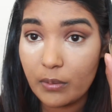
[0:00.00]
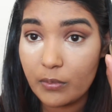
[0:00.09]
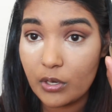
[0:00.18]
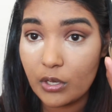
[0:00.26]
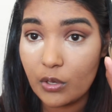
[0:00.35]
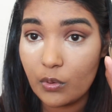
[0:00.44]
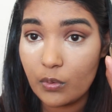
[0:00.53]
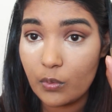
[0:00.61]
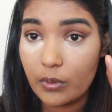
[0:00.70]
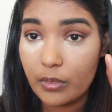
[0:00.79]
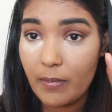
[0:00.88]
I'm going to go in
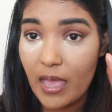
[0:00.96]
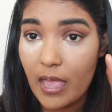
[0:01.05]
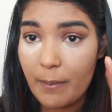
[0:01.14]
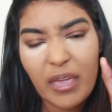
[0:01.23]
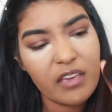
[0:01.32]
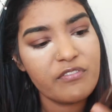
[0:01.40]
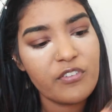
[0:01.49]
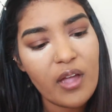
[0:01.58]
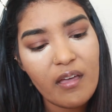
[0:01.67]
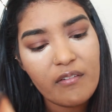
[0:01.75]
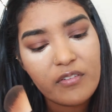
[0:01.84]
with my Makeup
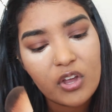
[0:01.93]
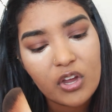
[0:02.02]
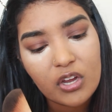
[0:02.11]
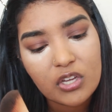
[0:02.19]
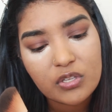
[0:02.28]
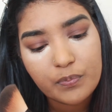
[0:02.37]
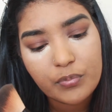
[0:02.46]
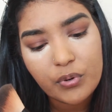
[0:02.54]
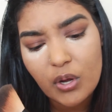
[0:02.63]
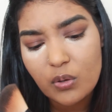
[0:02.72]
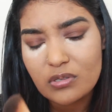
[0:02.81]
Forever
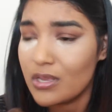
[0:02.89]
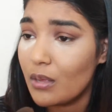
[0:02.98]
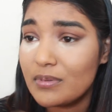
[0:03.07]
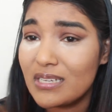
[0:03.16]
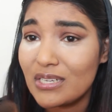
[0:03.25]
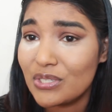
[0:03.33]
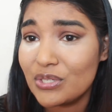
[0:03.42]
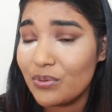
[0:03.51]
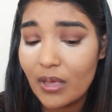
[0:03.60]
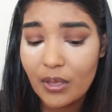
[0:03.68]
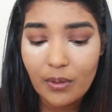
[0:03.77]
Pro Sculpting
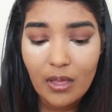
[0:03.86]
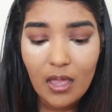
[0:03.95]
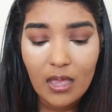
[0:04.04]
Duo.